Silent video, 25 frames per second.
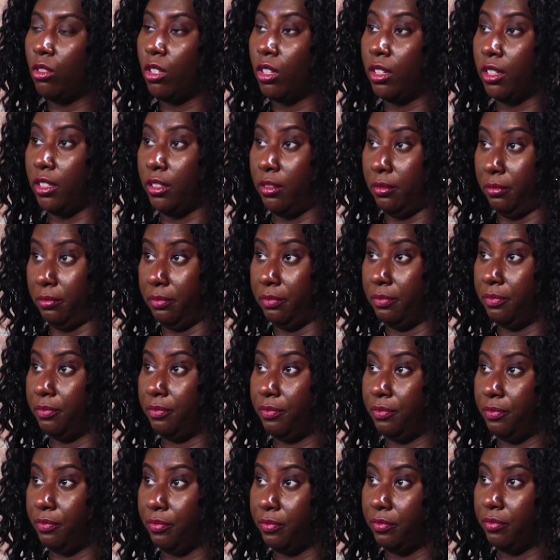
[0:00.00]
So I
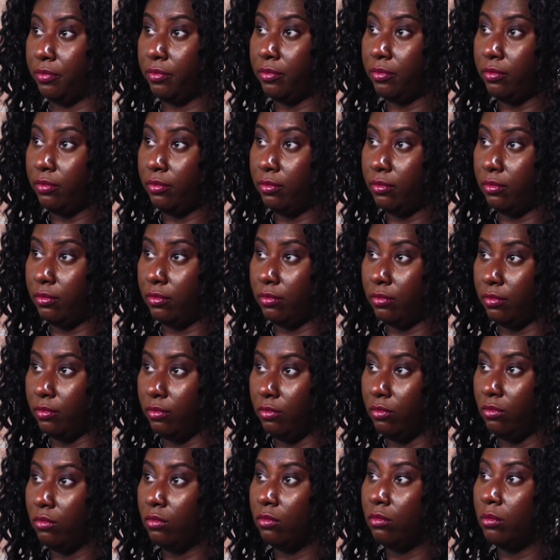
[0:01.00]
want to show
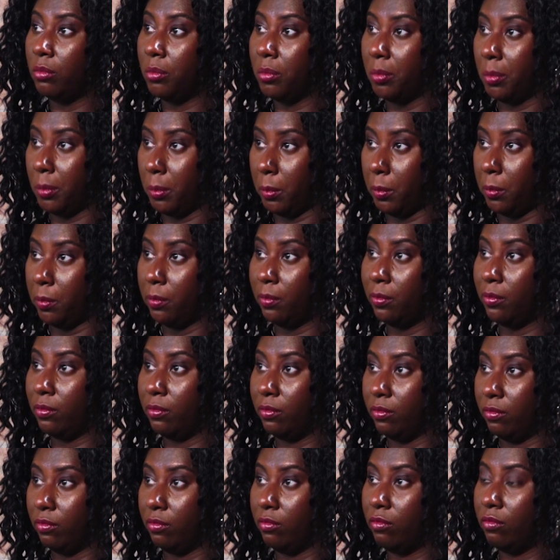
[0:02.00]
a
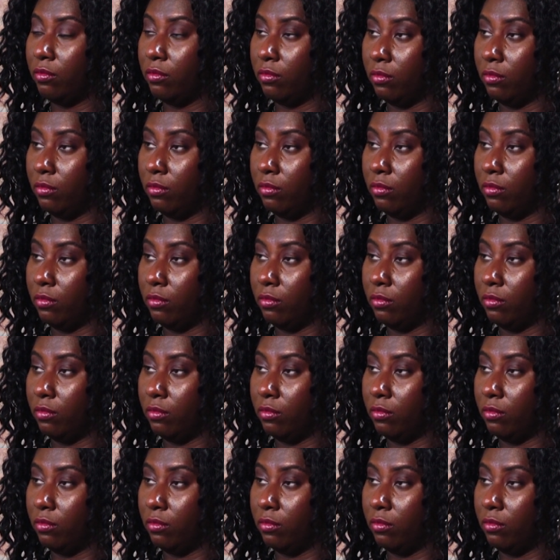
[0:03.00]
way of